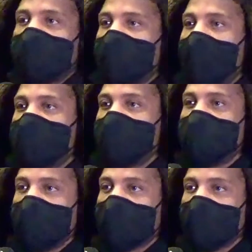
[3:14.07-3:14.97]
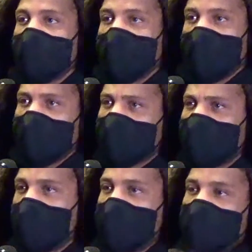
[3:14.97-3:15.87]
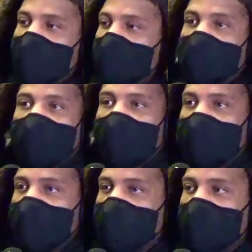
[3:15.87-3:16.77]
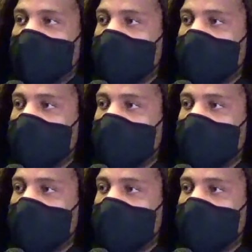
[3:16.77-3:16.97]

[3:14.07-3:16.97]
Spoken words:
job to book or somebody else's job to curate the events or